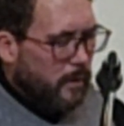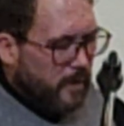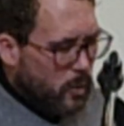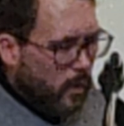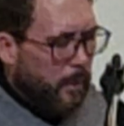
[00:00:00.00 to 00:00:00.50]

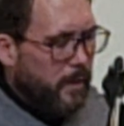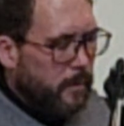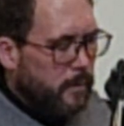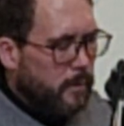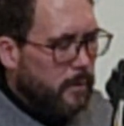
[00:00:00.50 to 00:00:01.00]
This
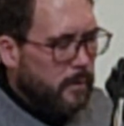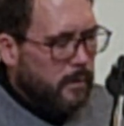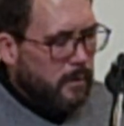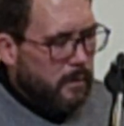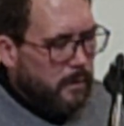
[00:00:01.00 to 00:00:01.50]
woman,
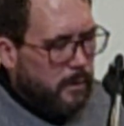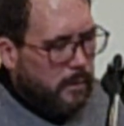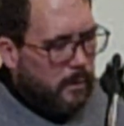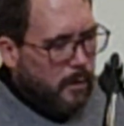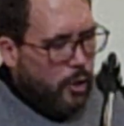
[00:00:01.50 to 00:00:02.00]

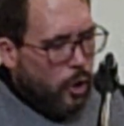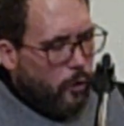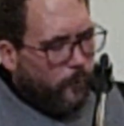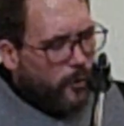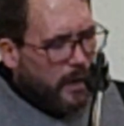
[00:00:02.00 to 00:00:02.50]

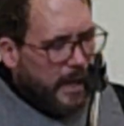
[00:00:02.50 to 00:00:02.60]
who for the